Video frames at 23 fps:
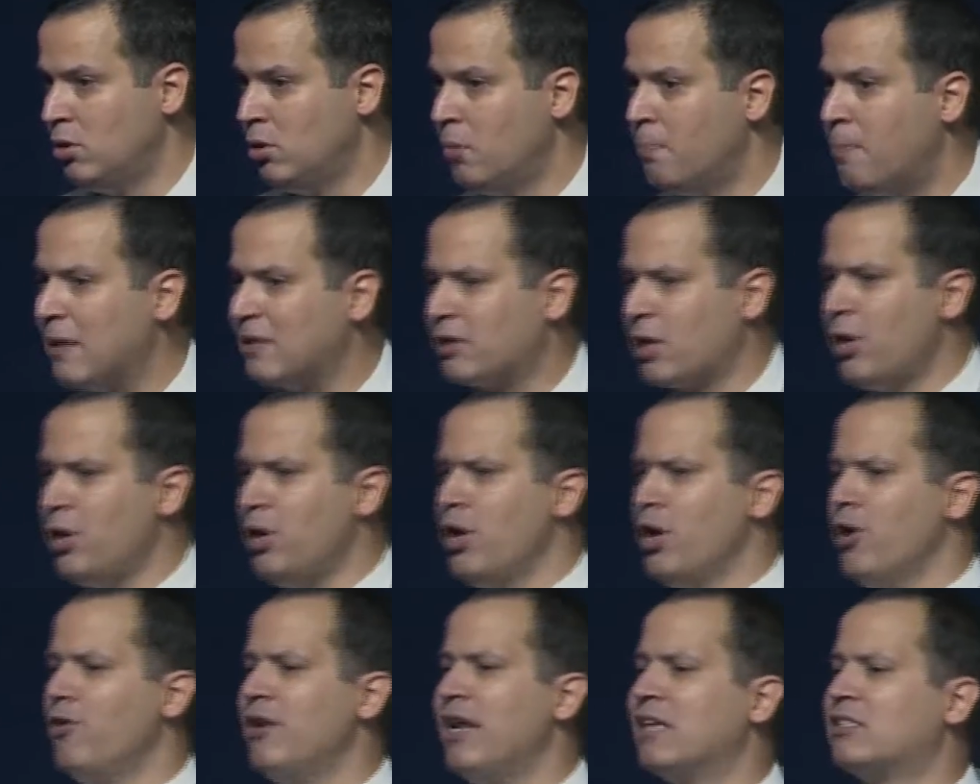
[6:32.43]
But the
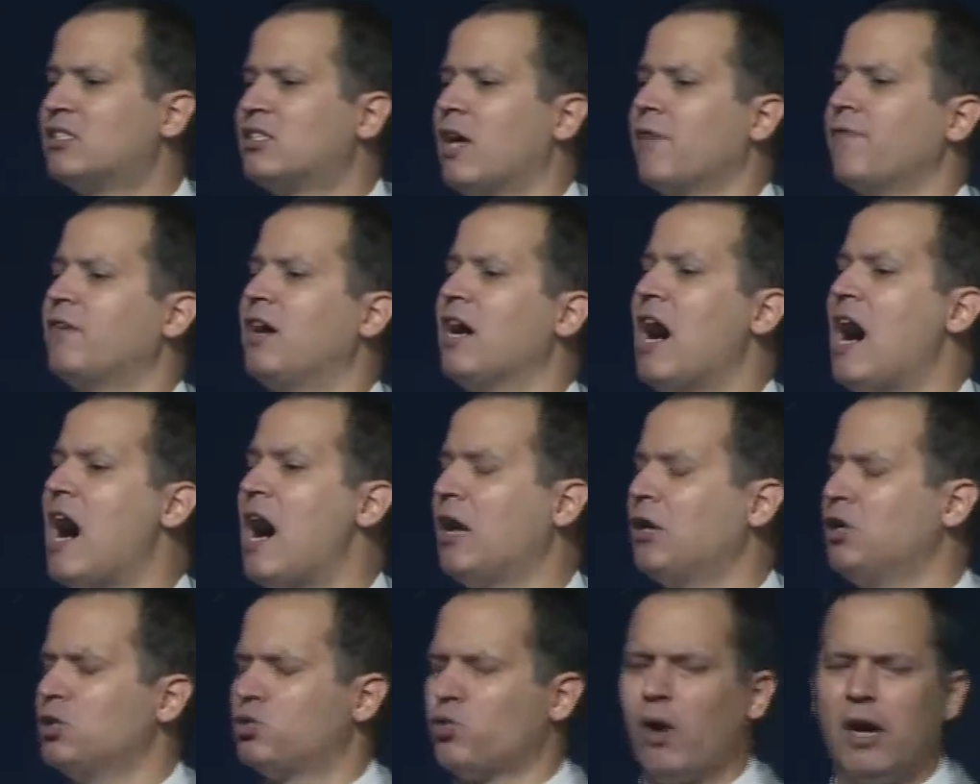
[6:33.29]
newness of
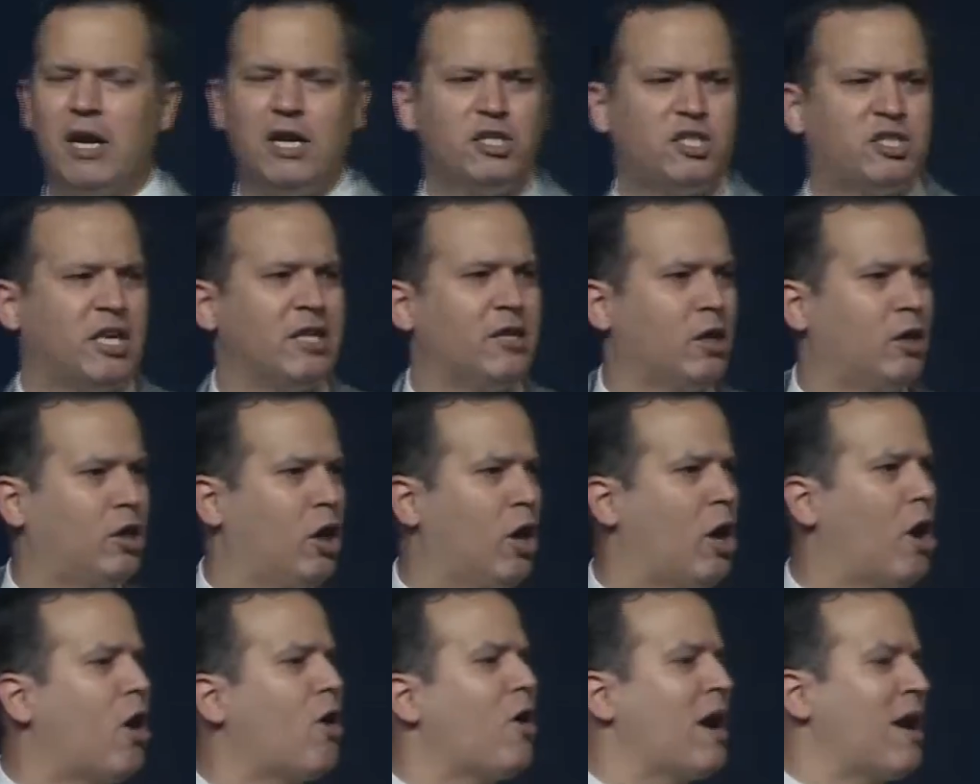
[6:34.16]
God is where you see the
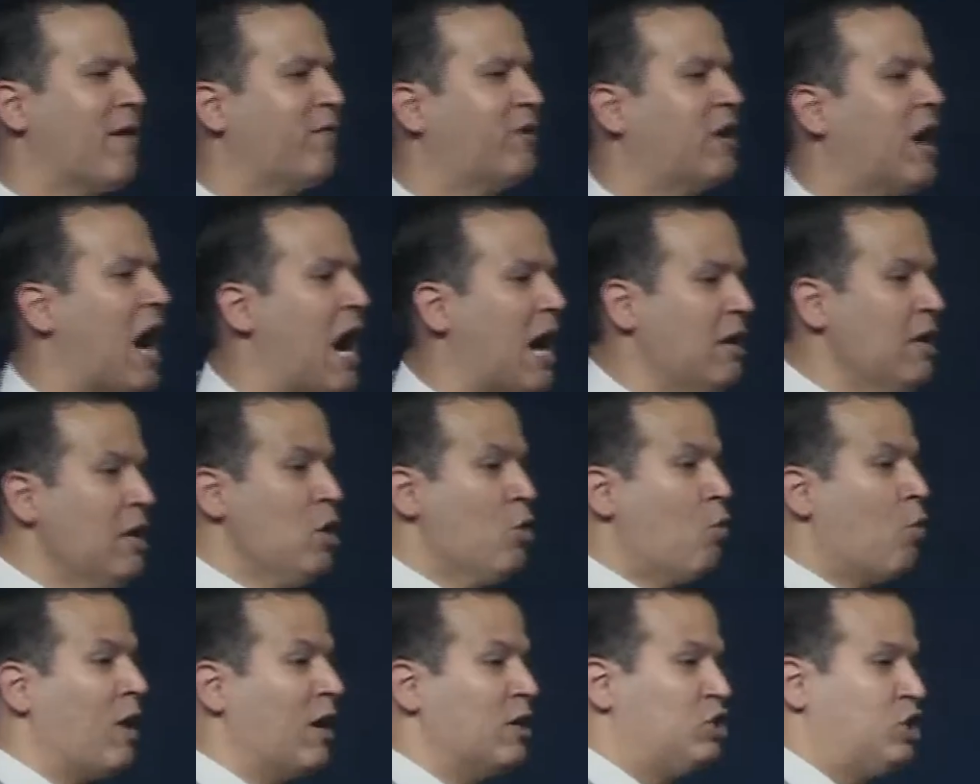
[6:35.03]
glory of God,
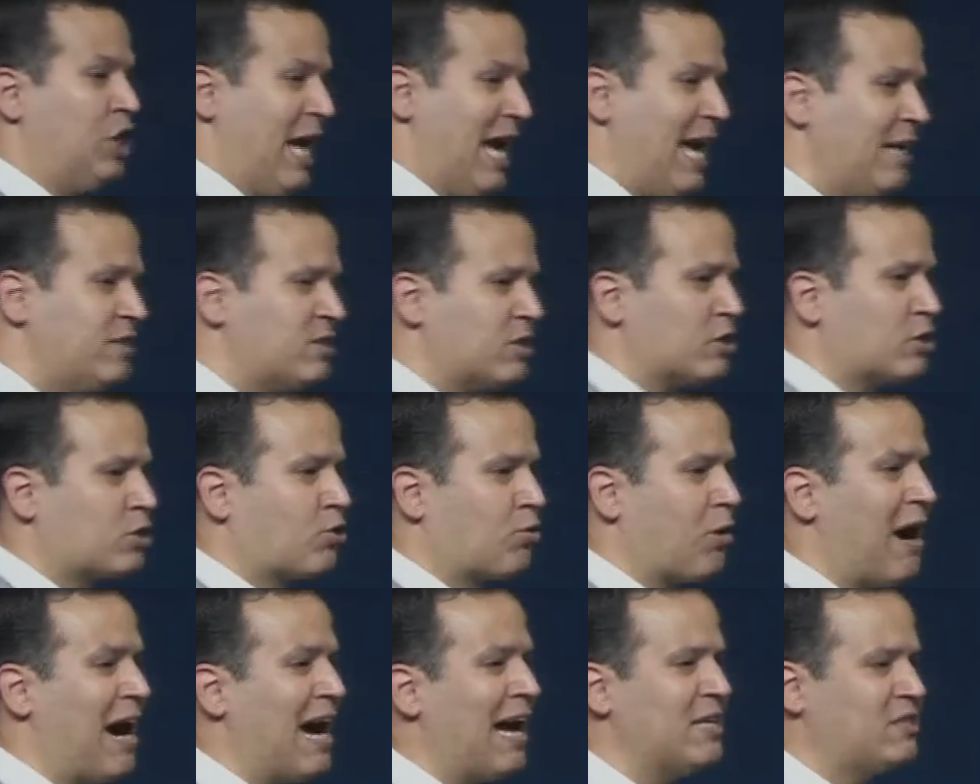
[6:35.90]
where Jesus
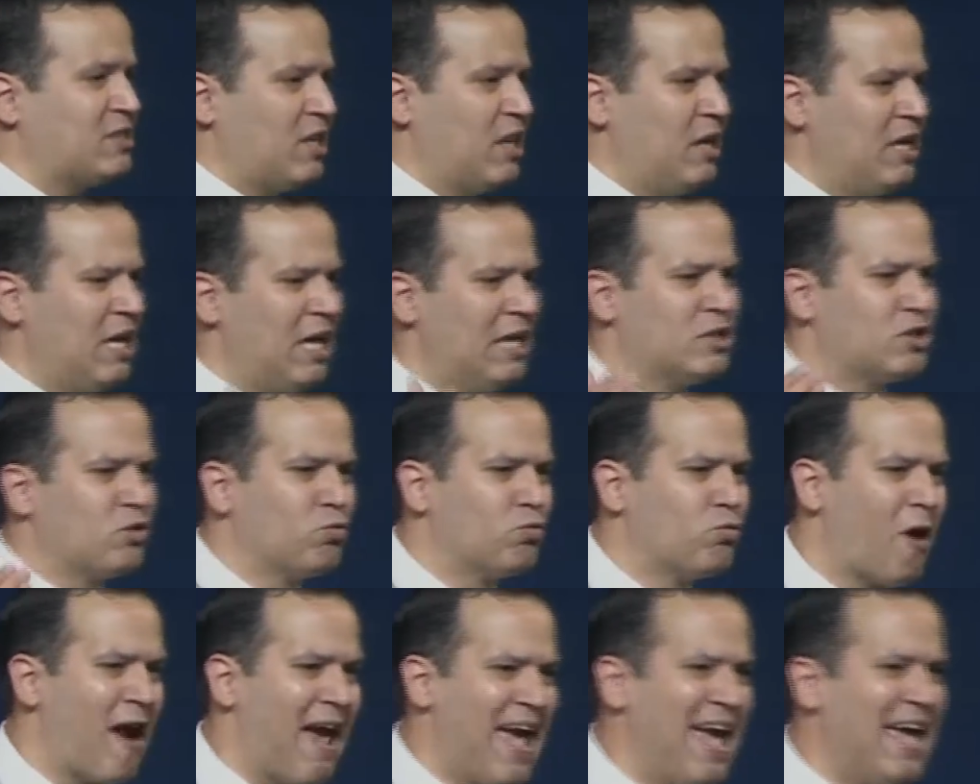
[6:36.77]
Christ is
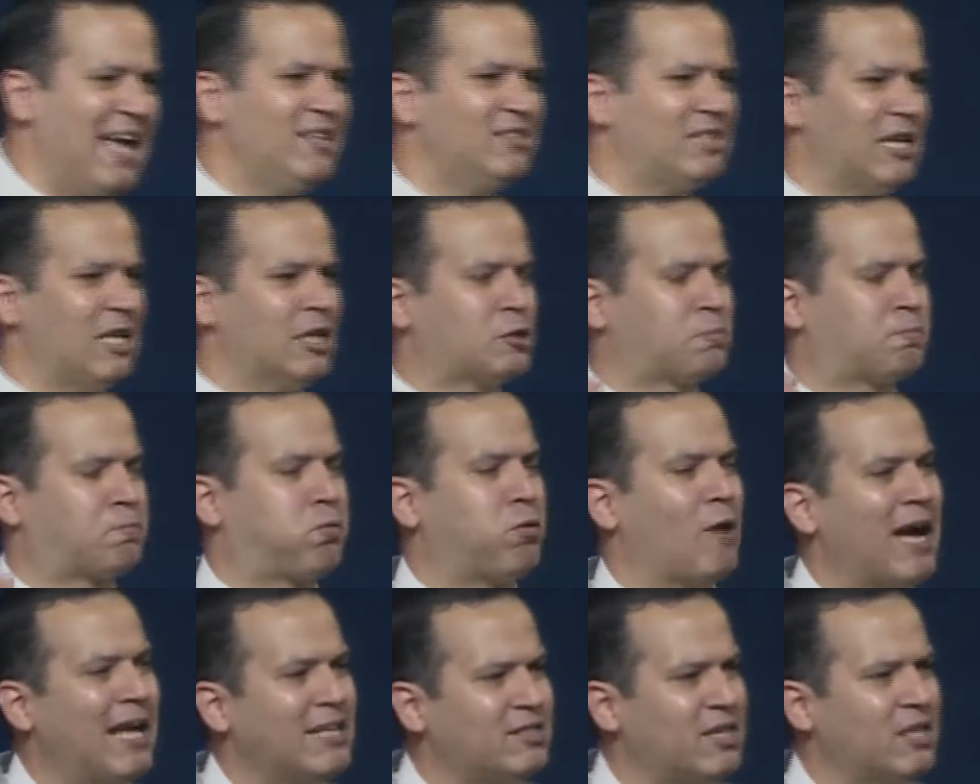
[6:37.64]
reigns and his
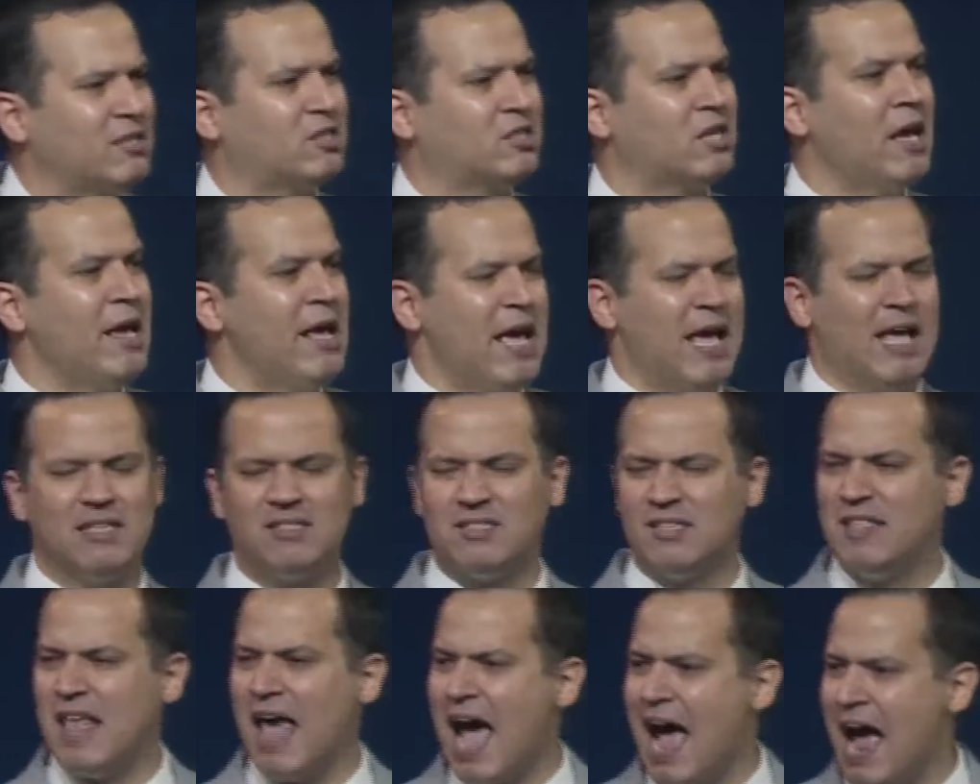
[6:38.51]
presence
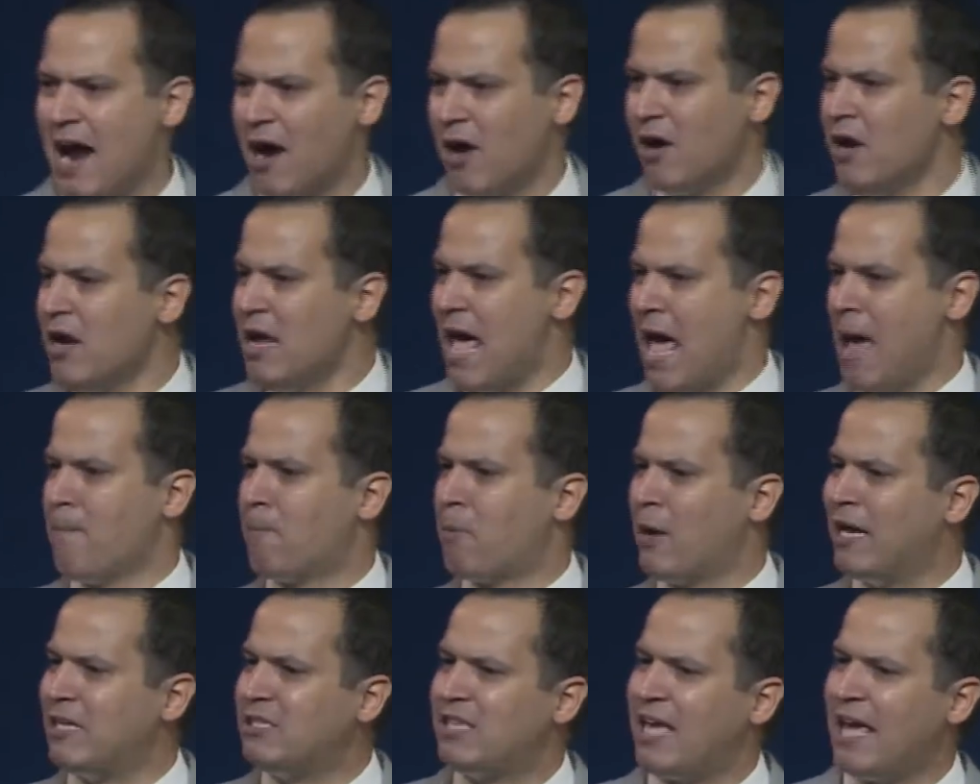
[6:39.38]
is there and
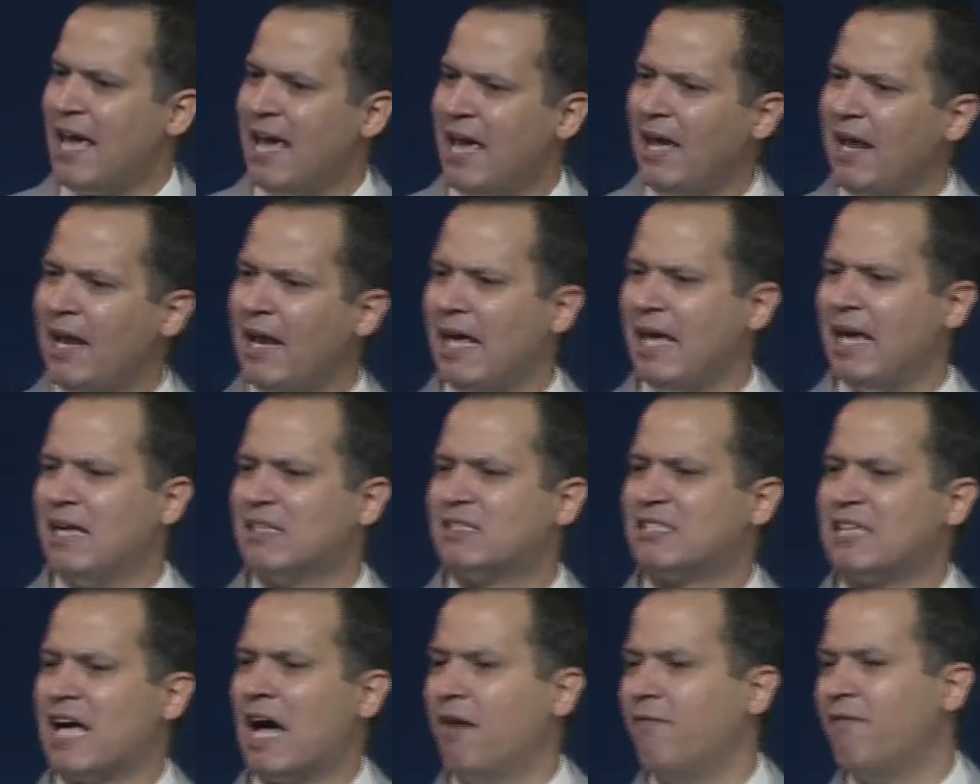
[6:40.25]
brings healing and
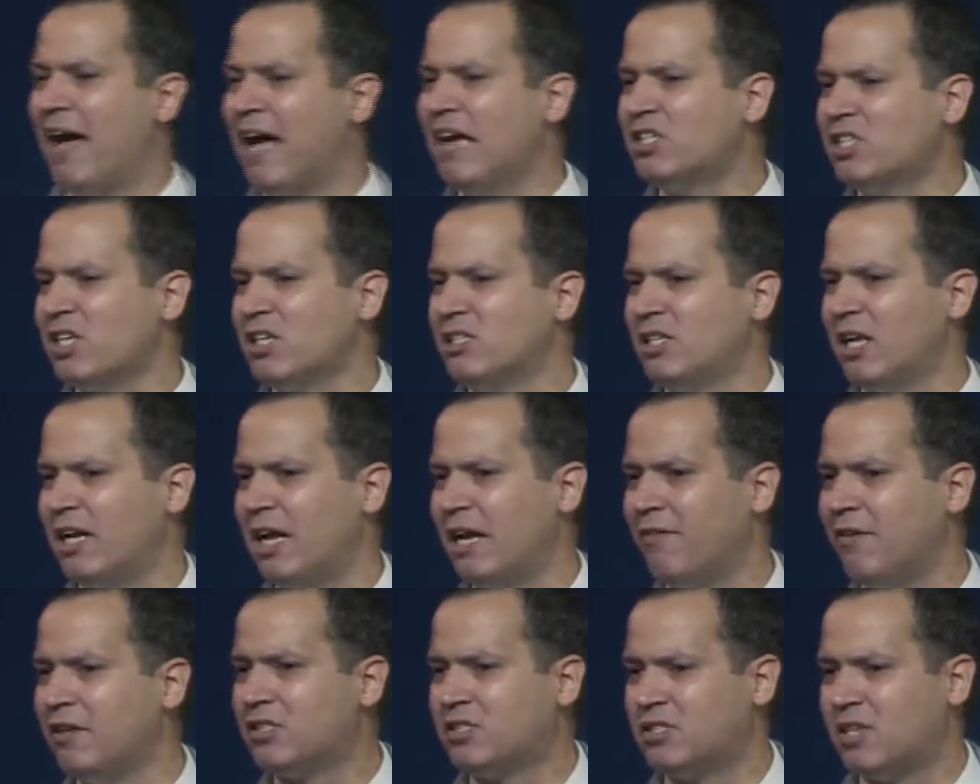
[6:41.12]
salvation,
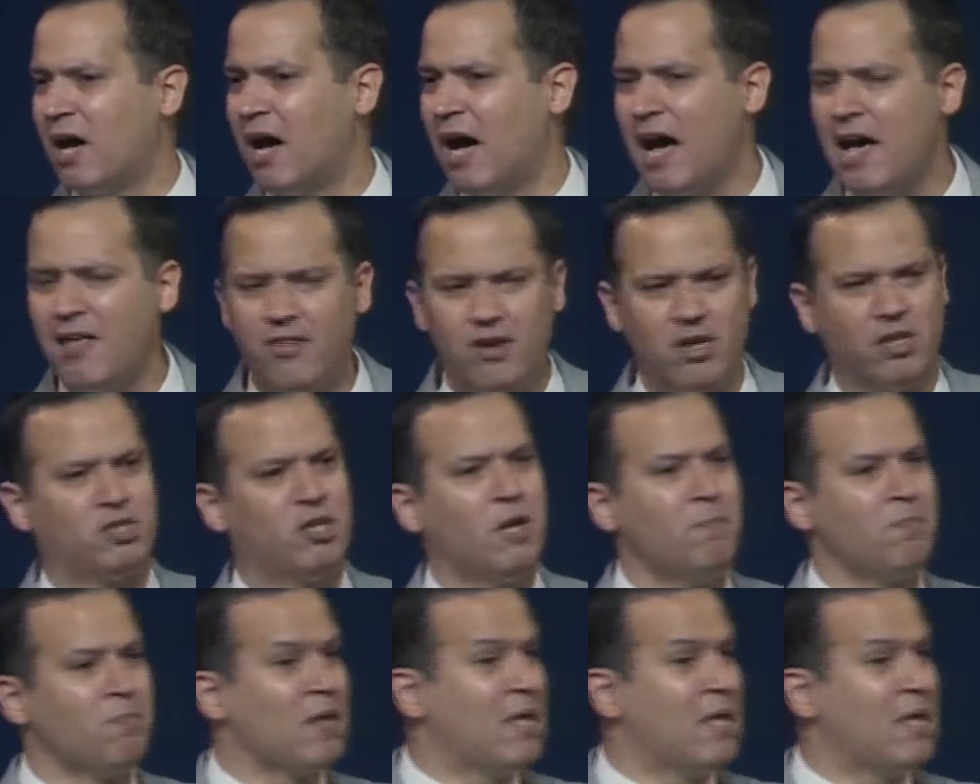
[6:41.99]
deliverance to others.